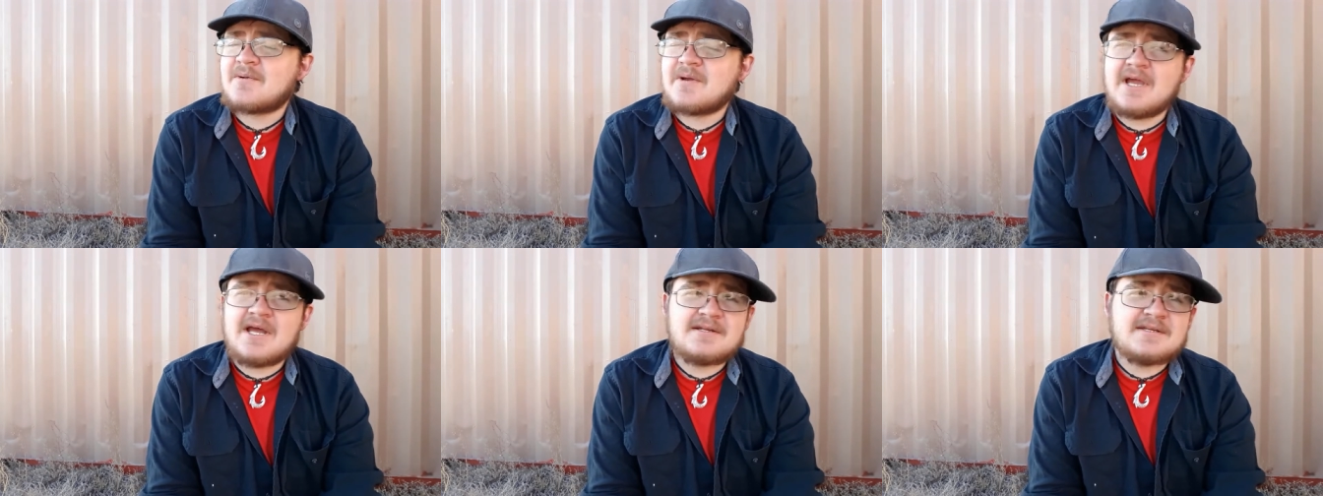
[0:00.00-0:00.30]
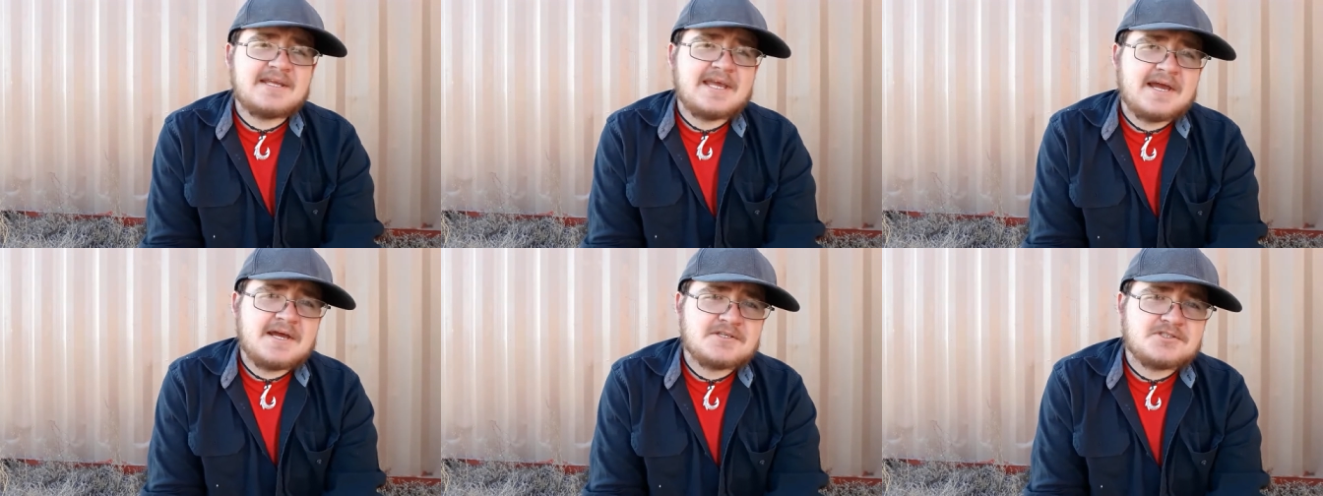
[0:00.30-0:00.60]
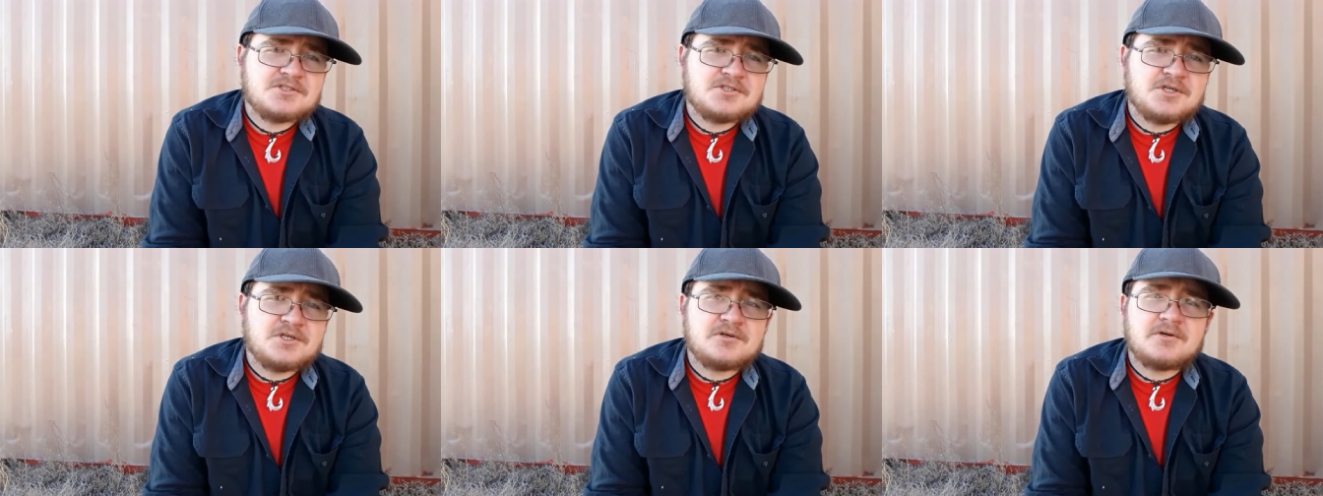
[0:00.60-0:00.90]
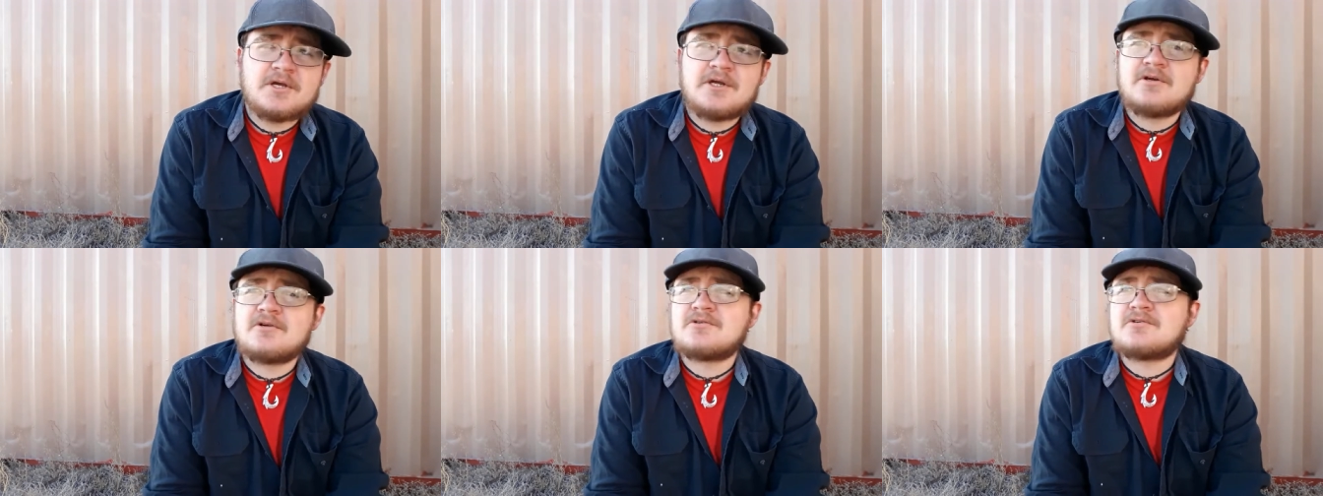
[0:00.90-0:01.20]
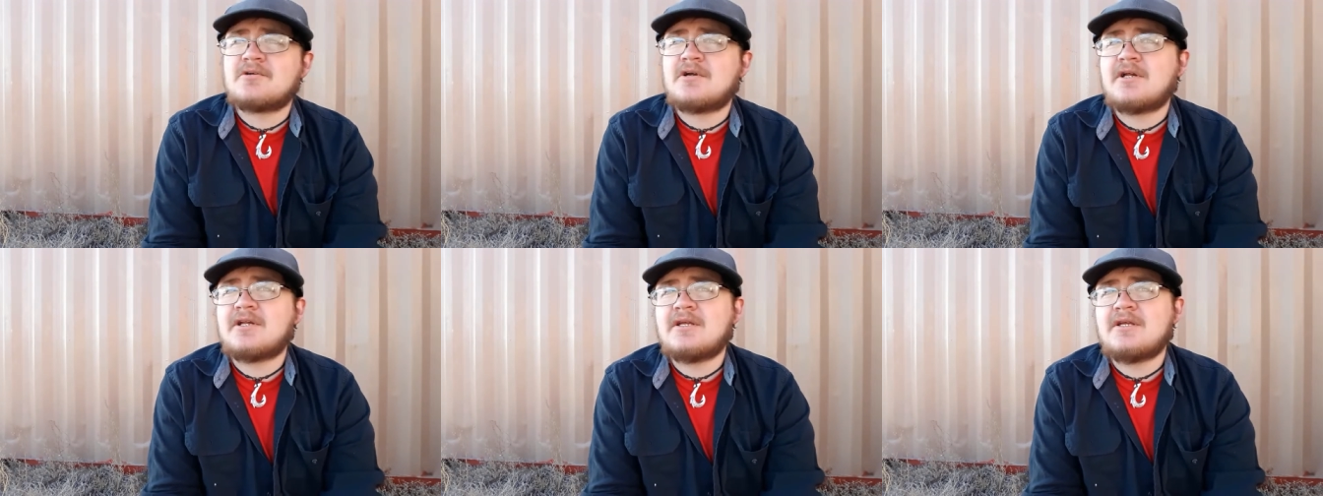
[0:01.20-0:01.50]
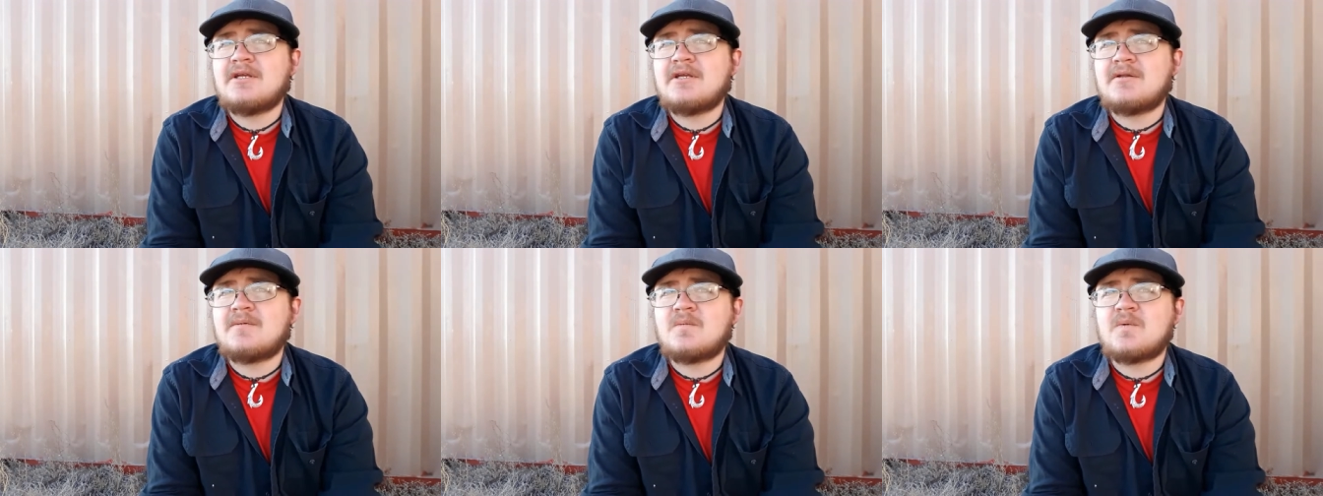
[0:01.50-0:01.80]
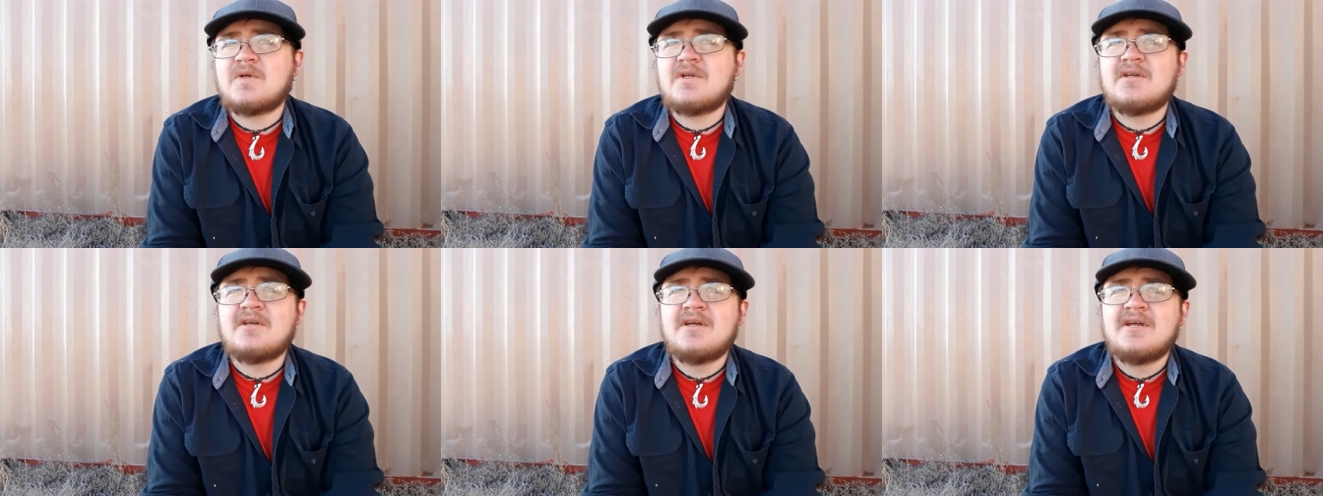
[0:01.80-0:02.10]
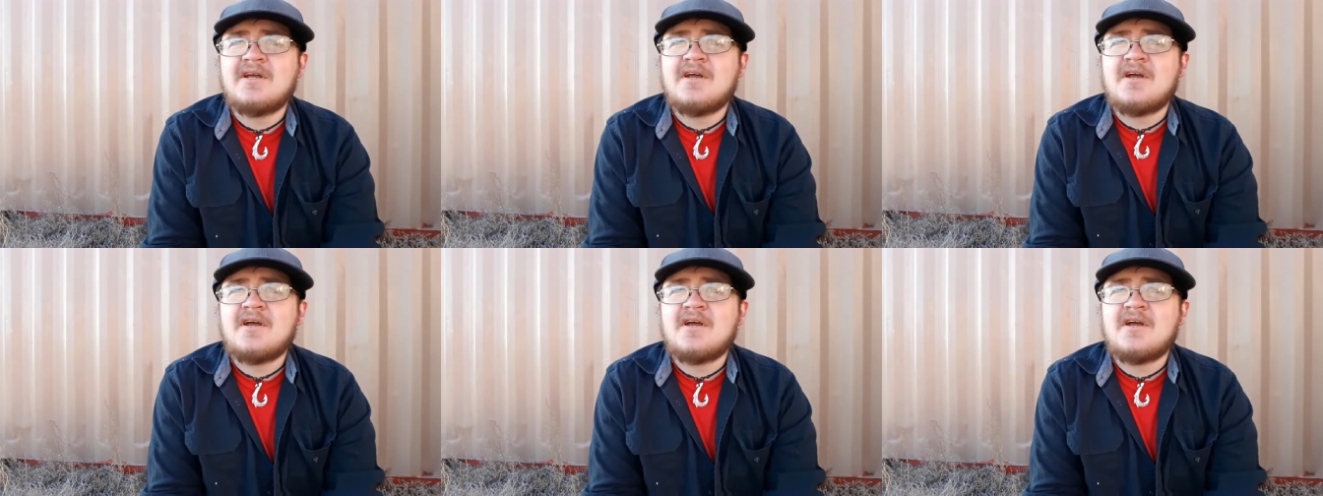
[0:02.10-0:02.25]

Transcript: We had gas generators running and we